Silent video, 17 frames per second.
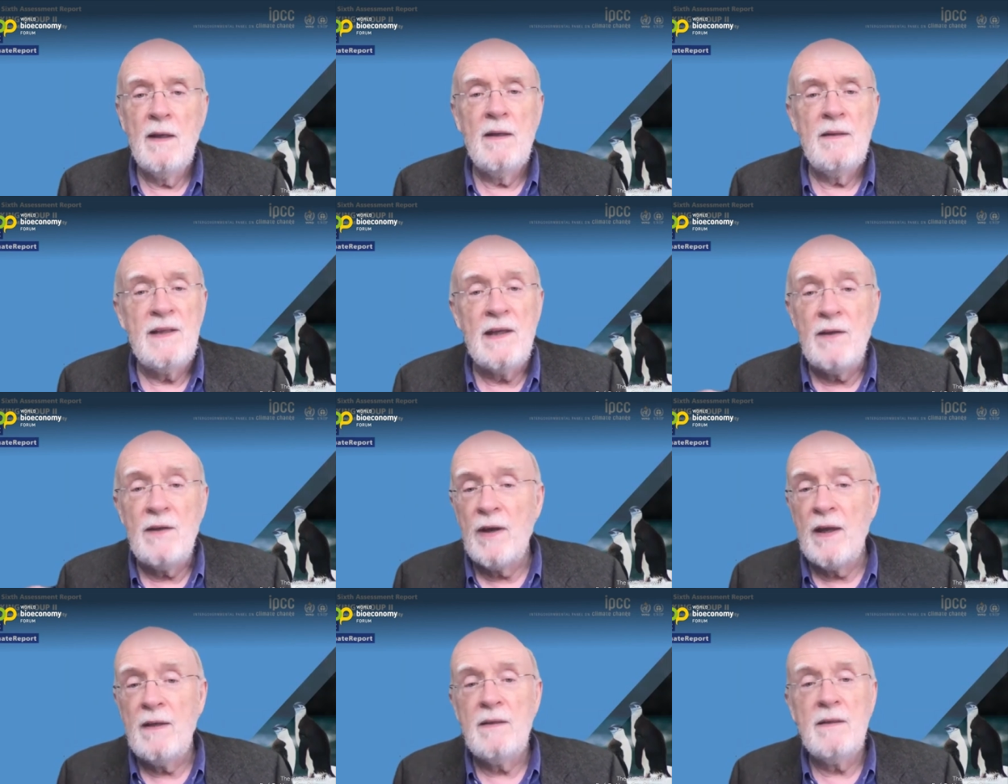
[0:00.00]

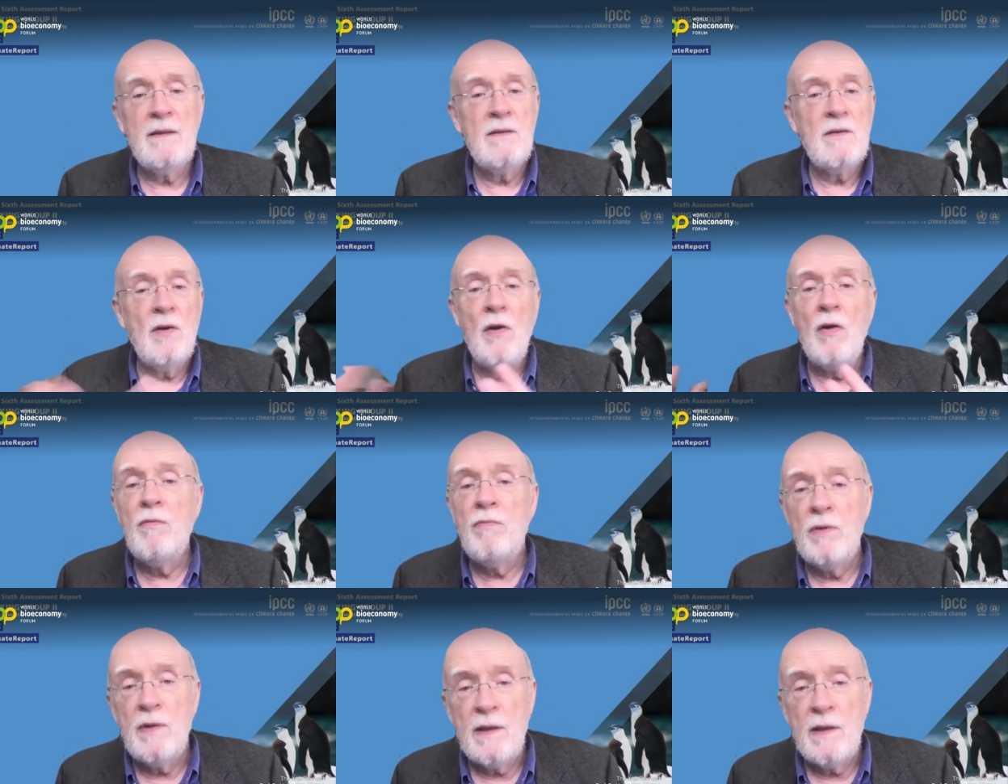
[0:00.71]
degraded,
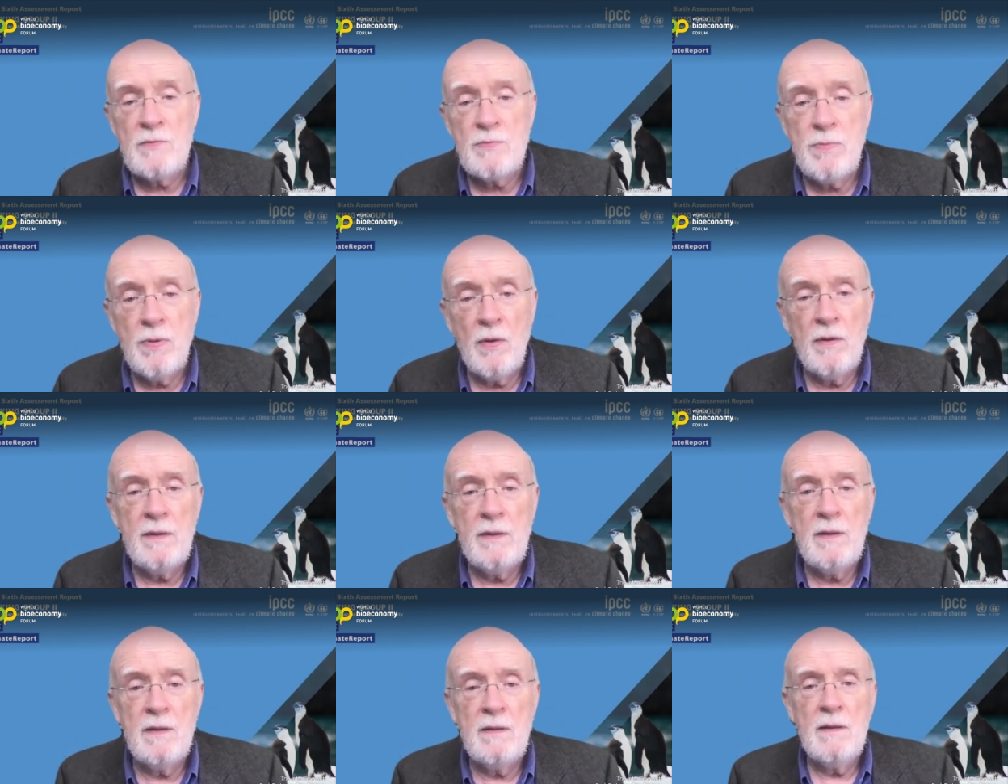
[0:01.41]

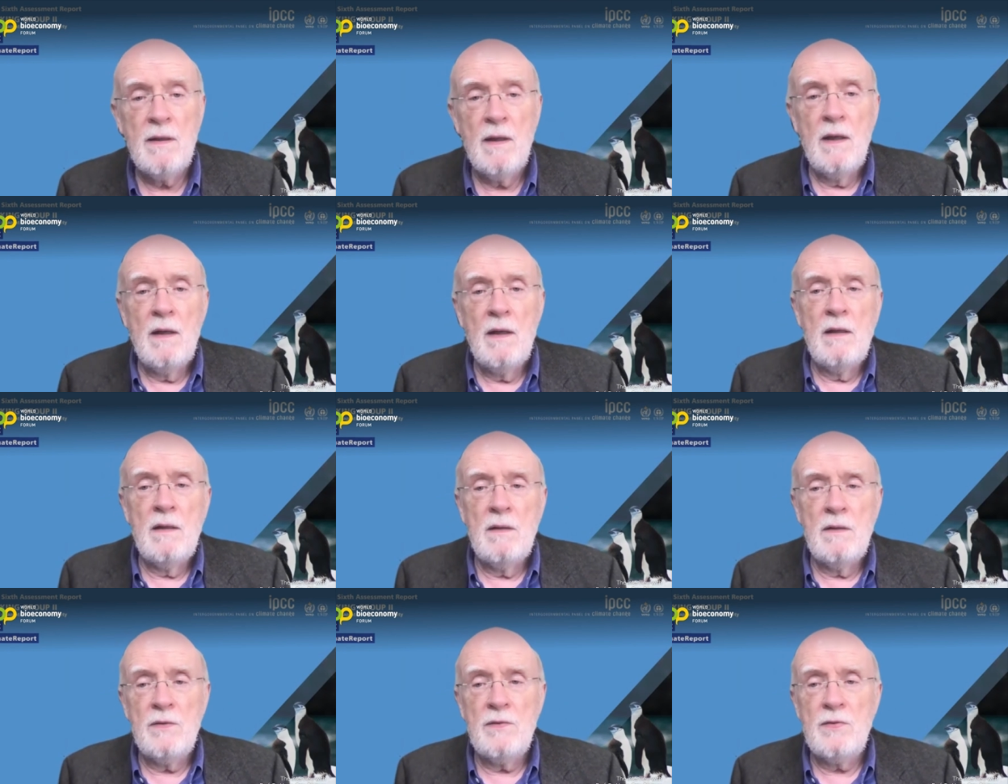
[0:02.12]
overexploited
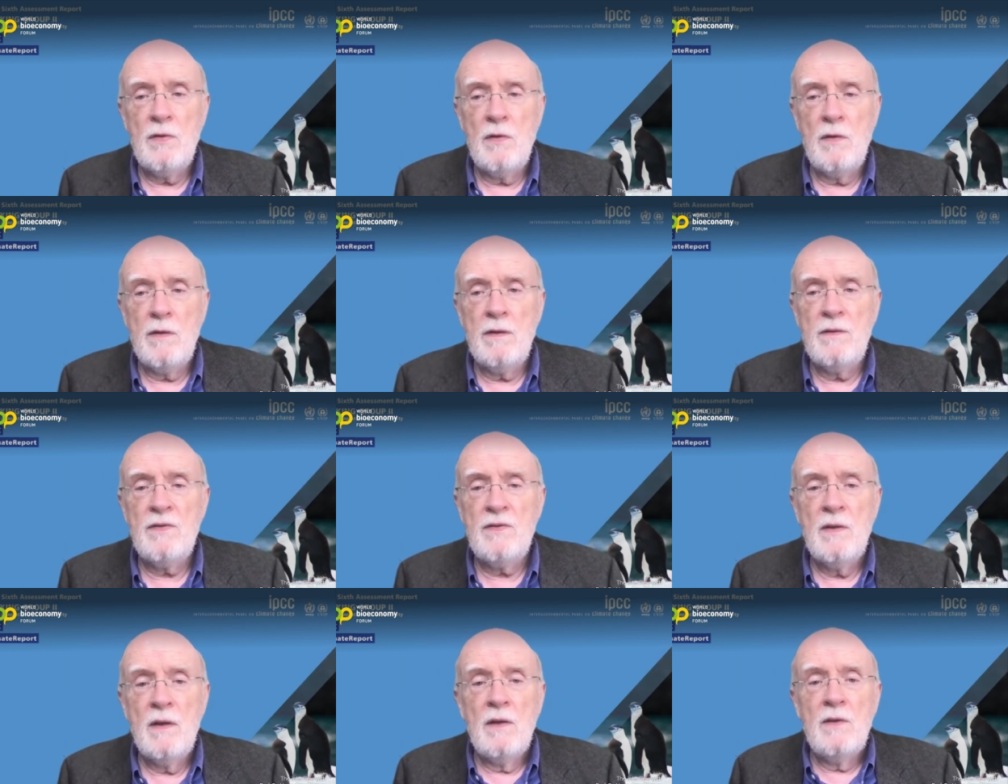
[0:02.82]
uh,
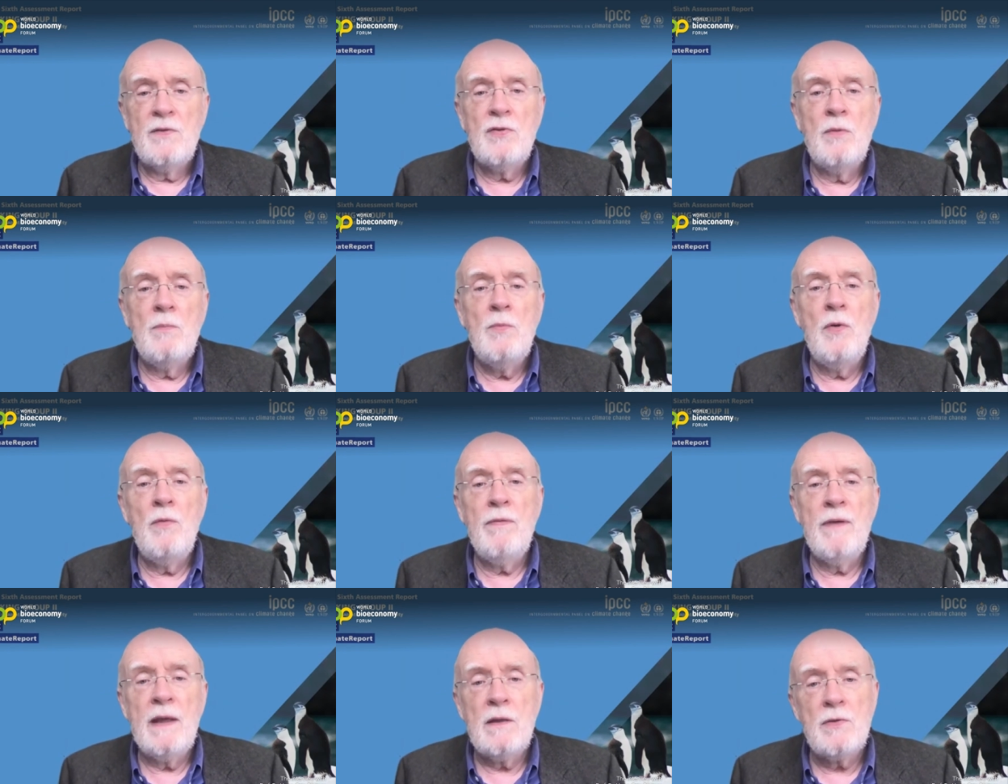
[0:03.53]
soils. So
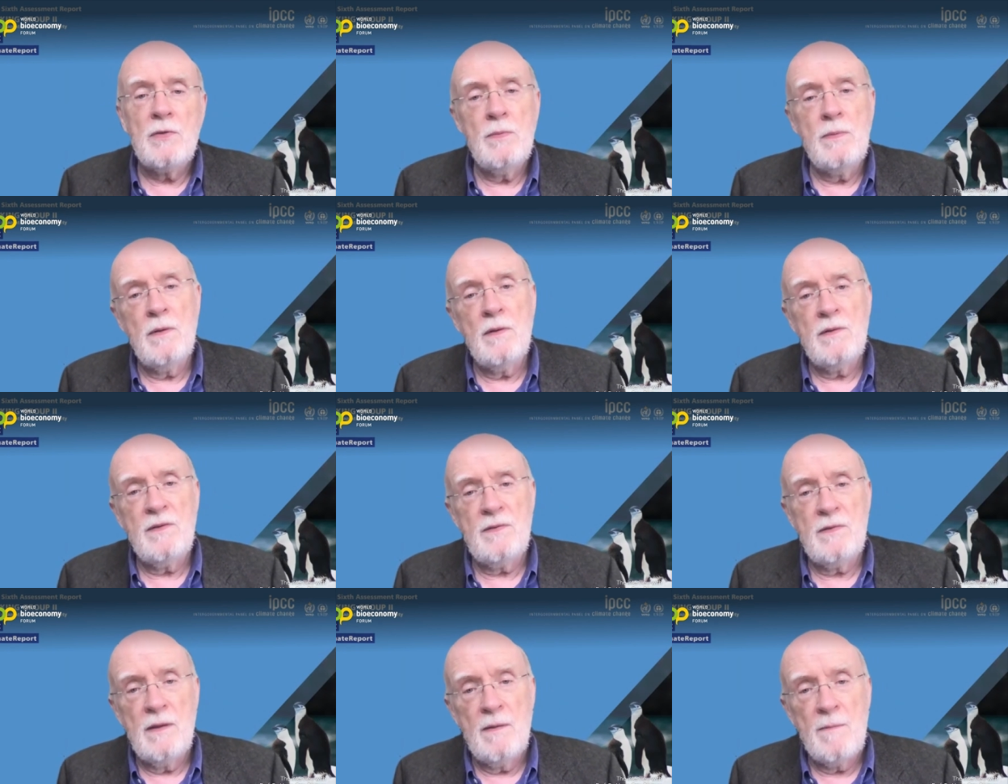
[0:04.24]
moving
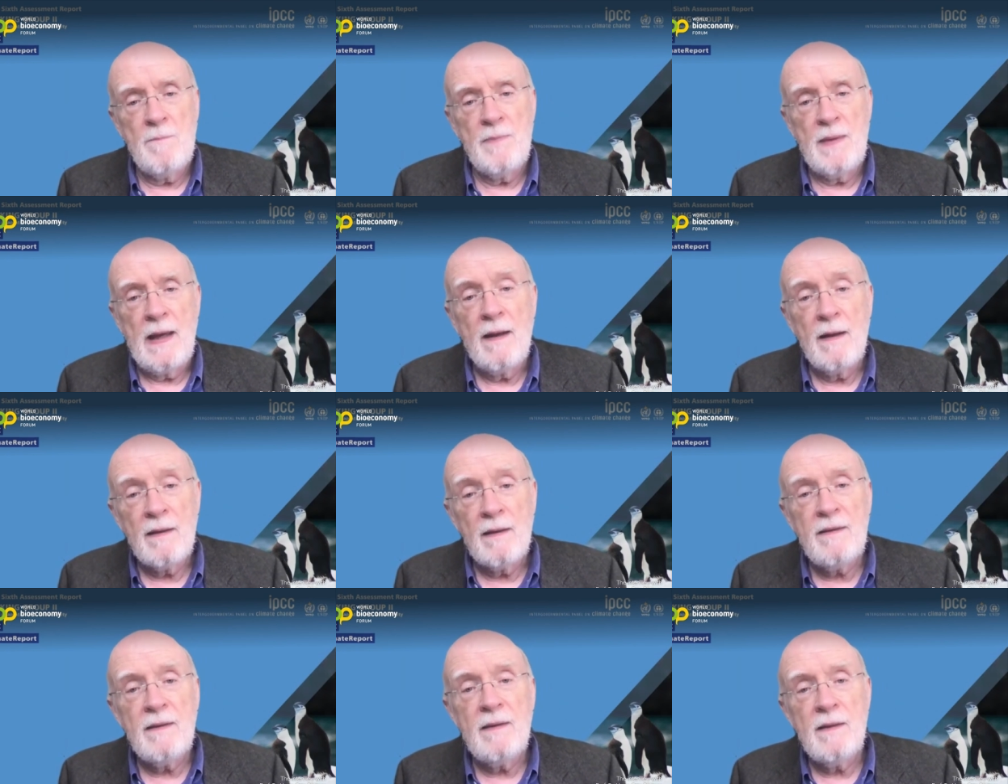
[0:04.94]
towards
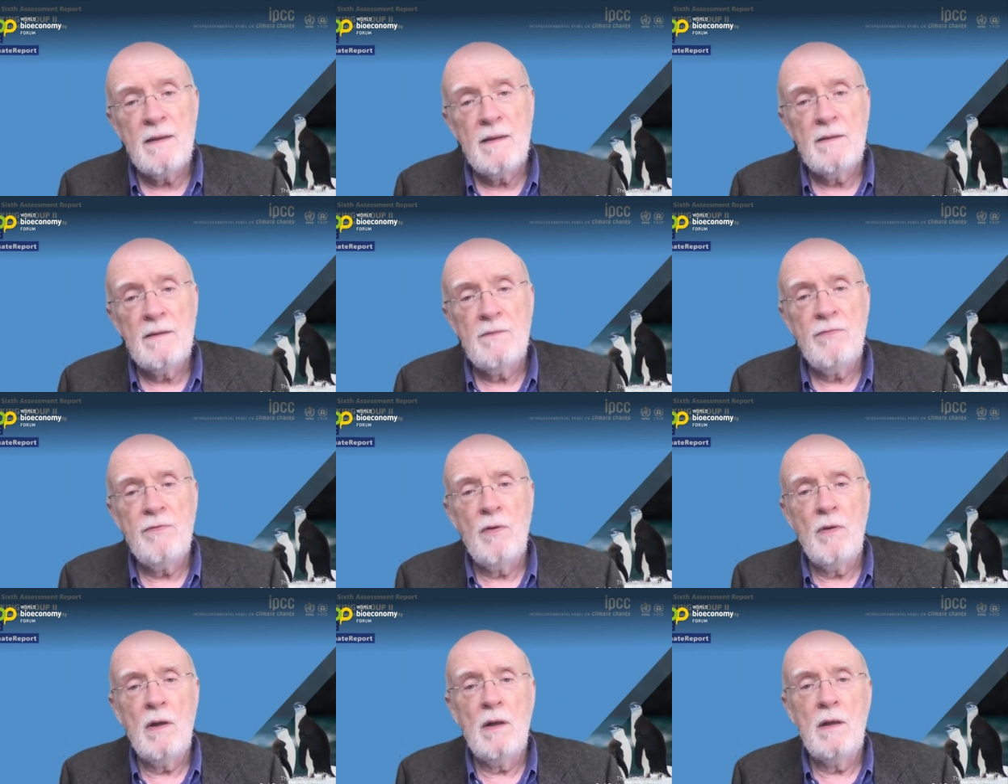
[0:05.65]
health
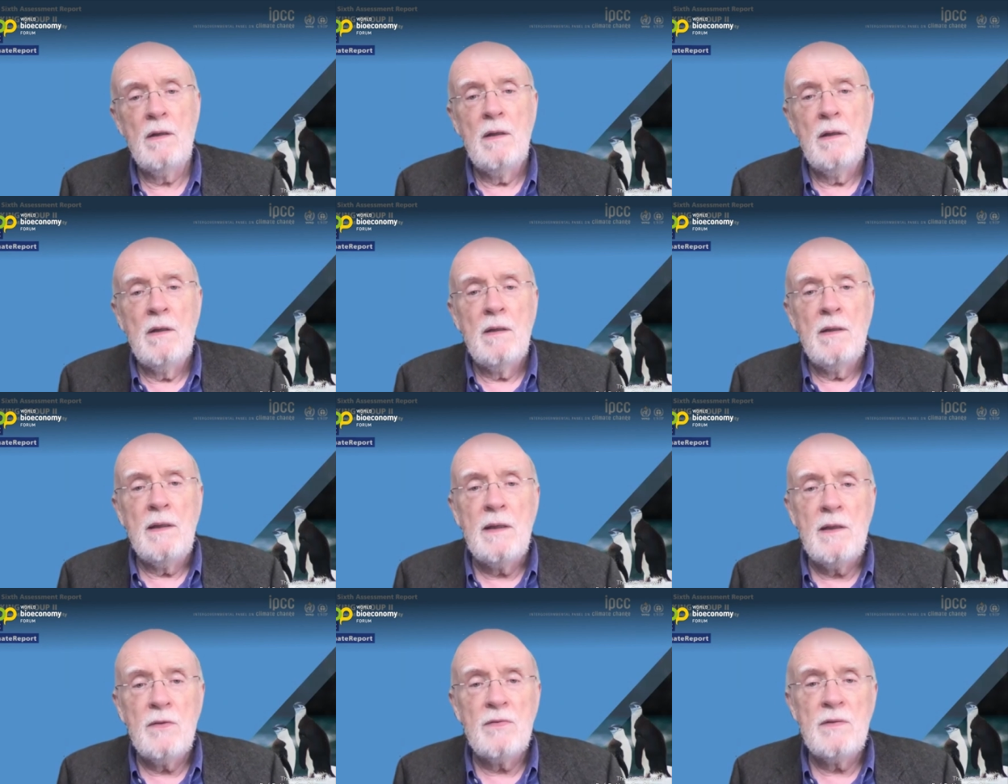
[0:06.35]
for
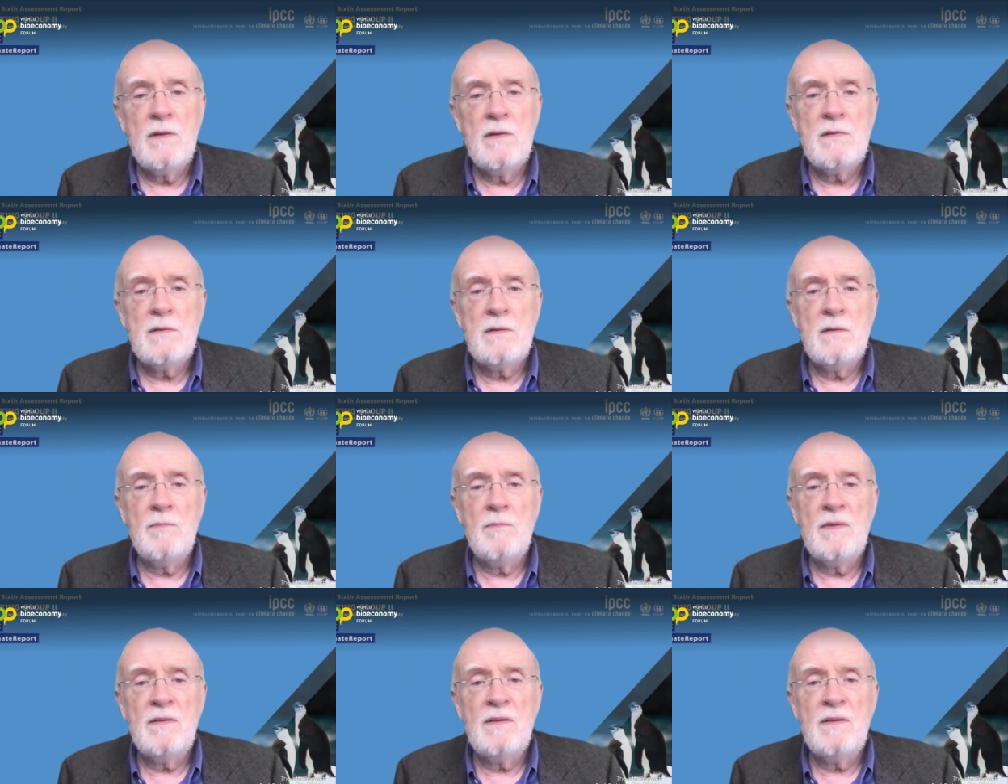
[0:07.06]

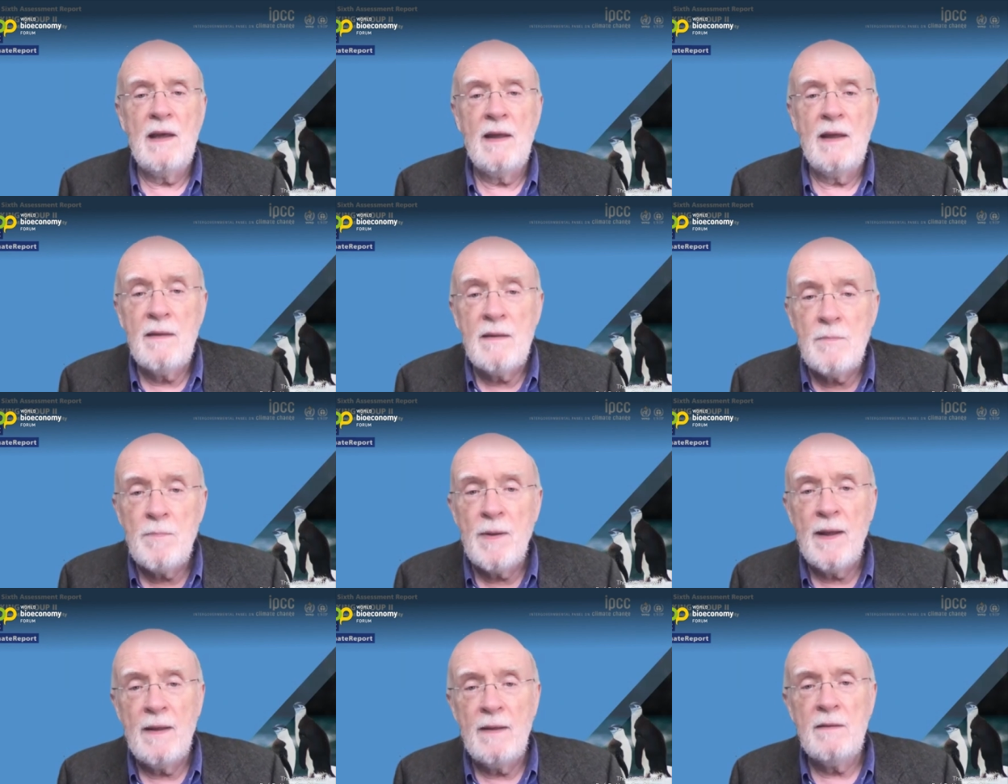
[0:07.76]
ecosystems and the
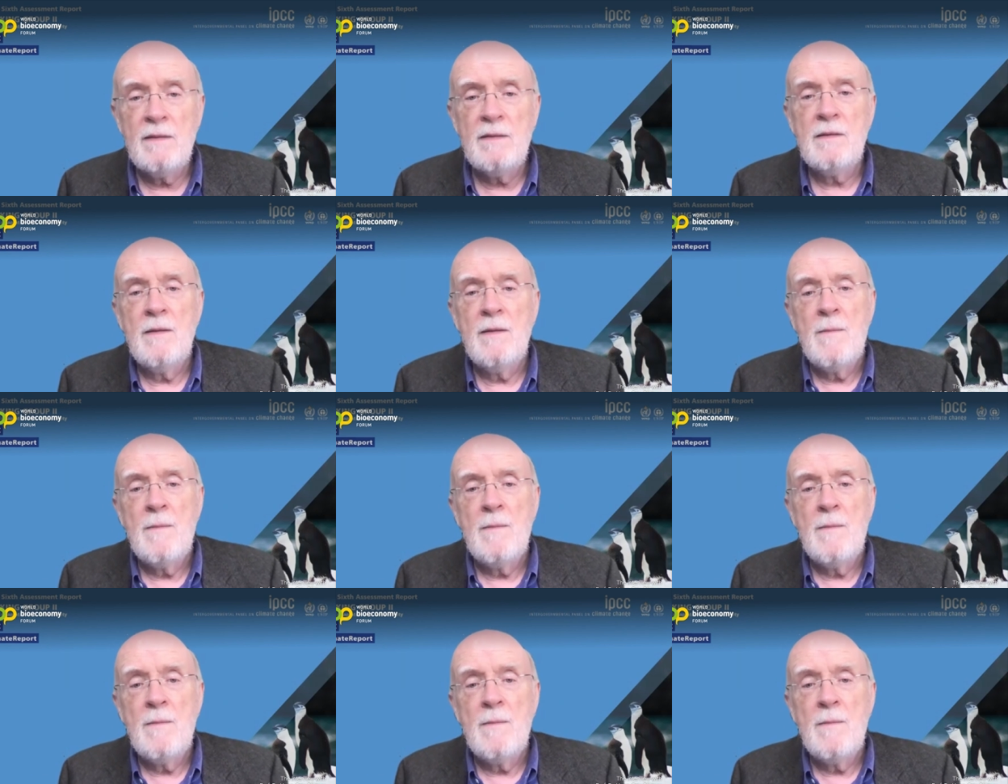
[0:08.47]
planet